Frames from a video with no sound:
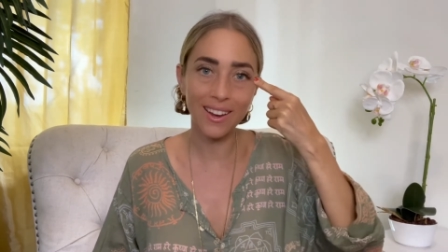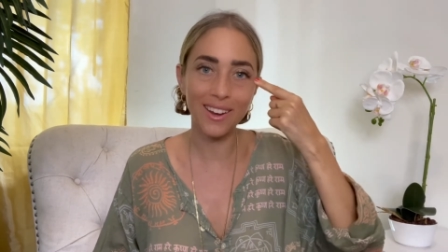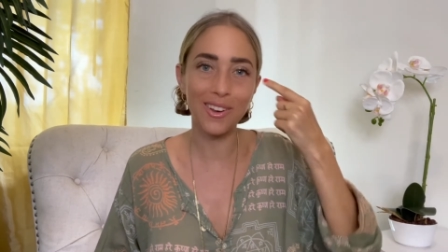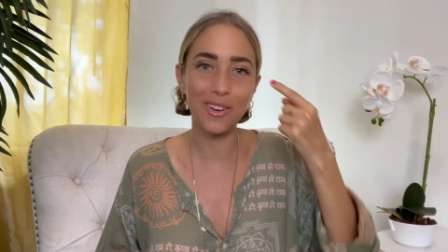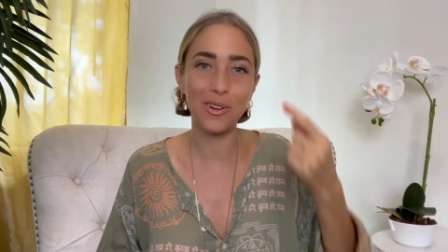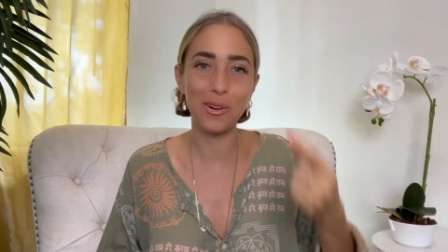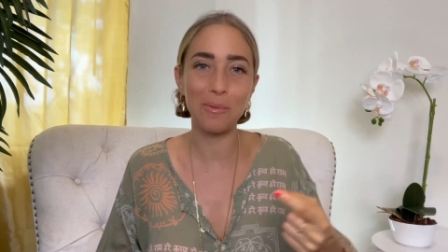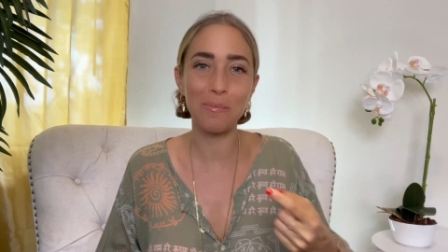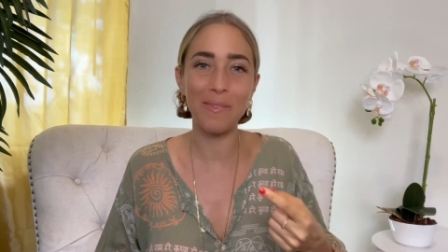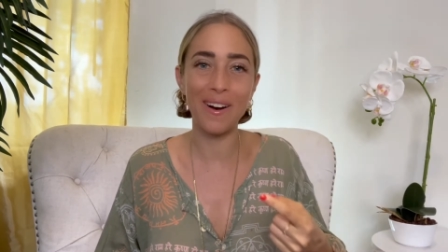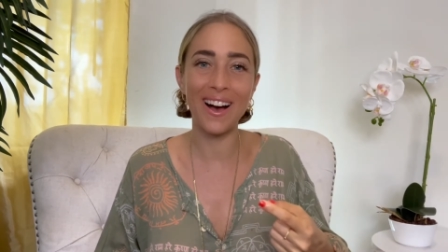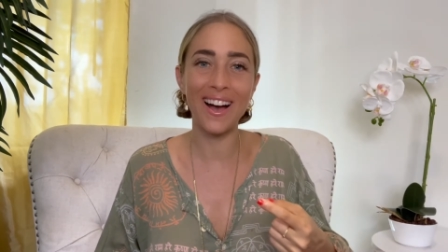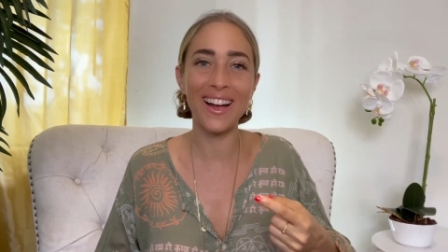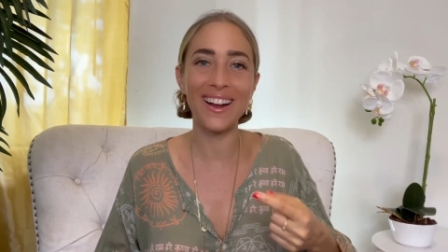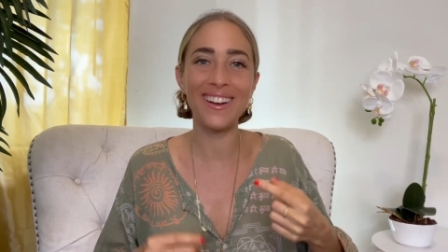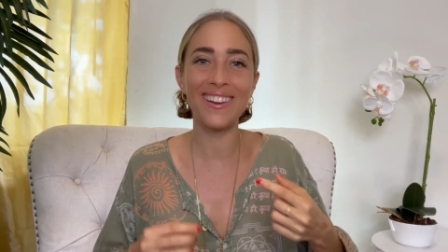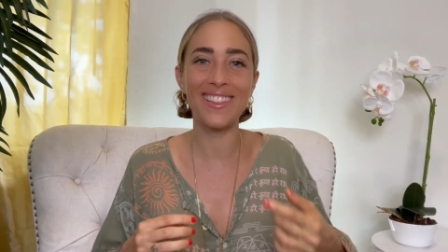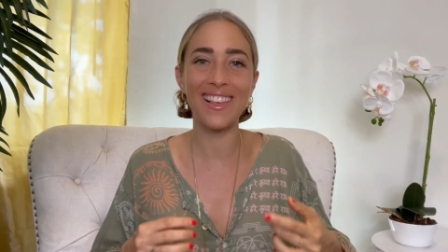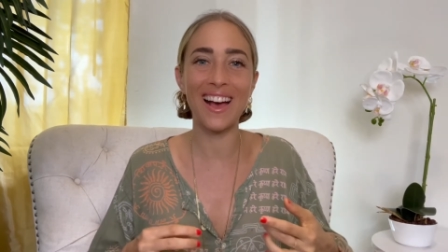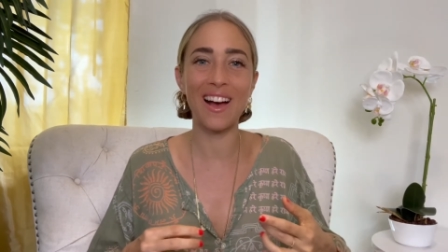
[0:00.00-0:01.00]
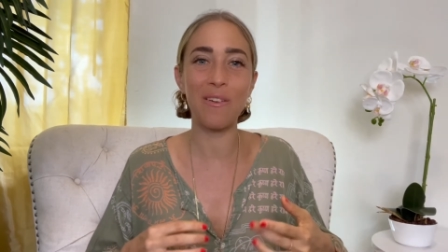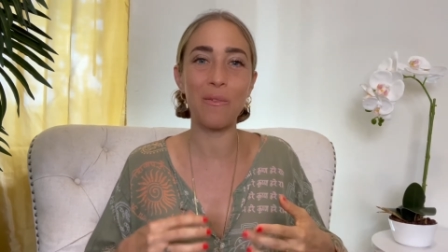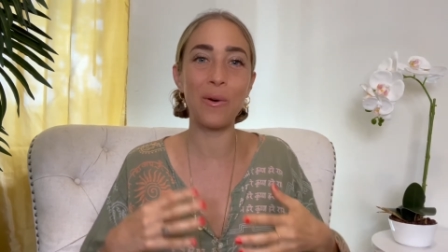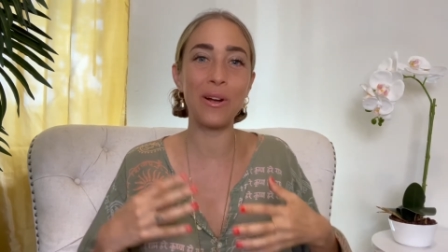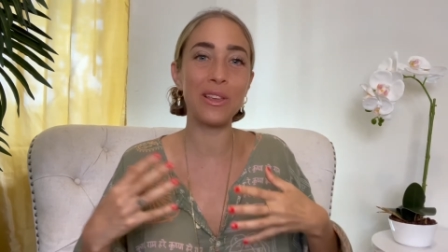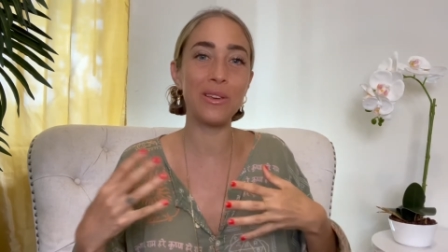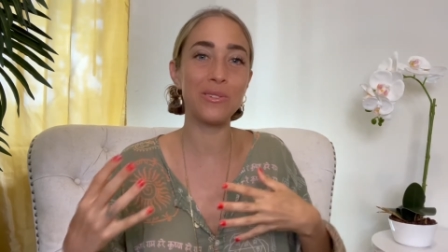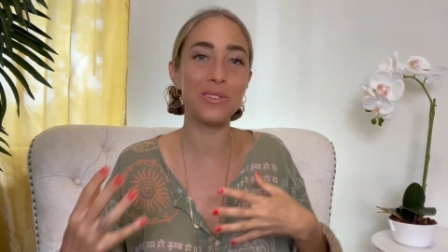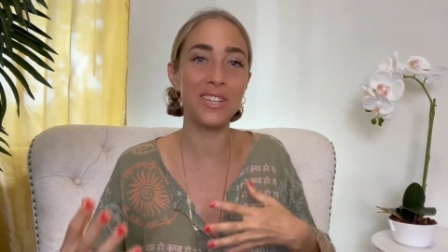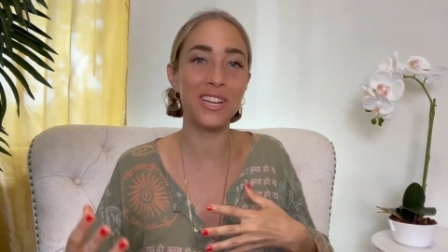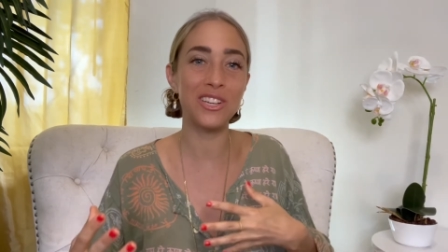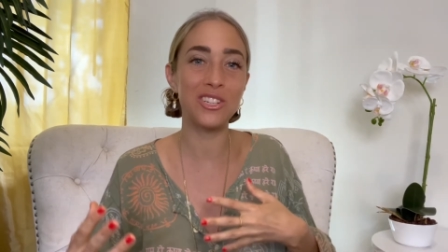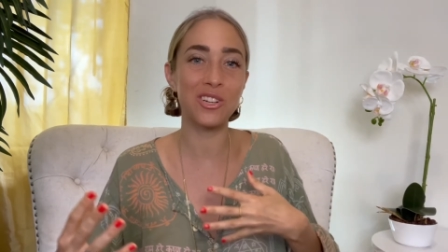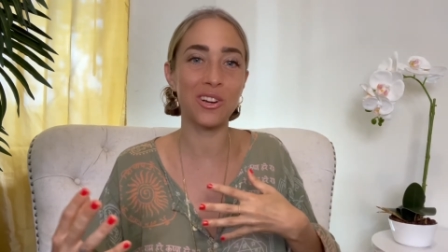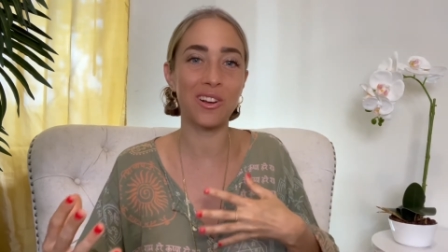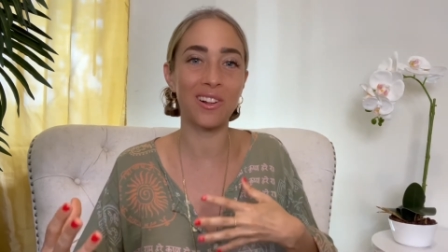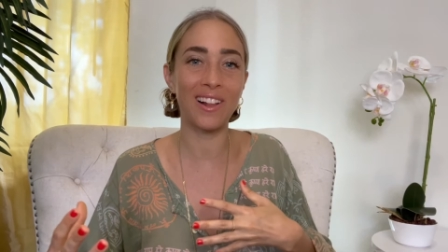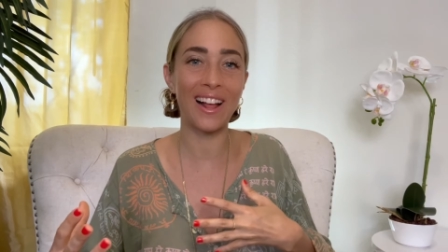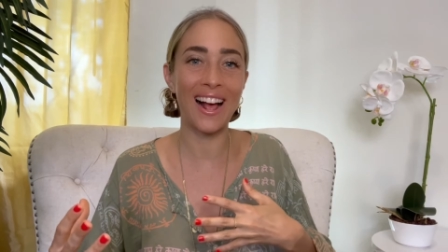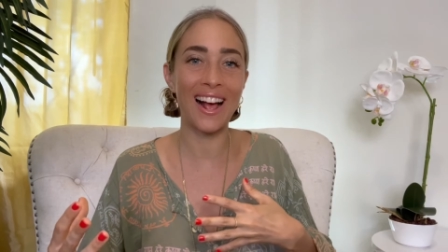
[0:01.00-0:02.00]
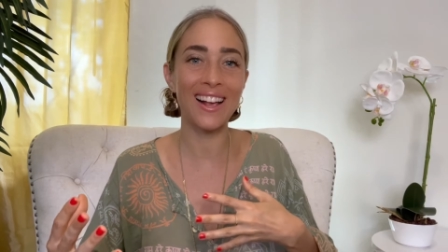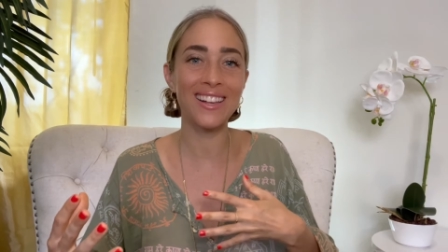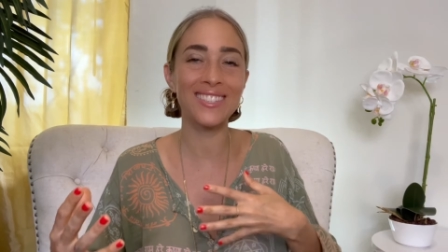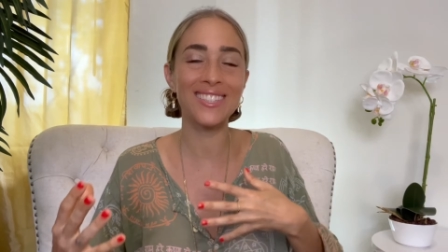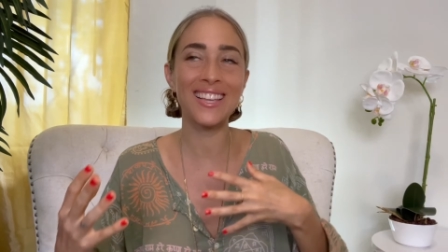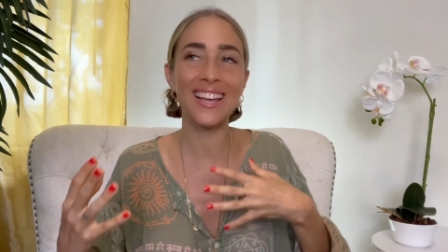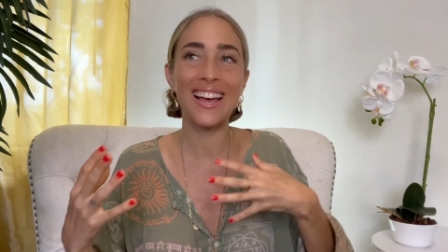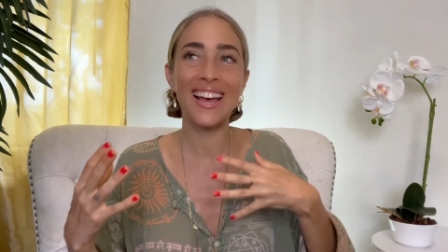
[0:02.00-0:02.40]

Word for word: in your mind that when you teach a class,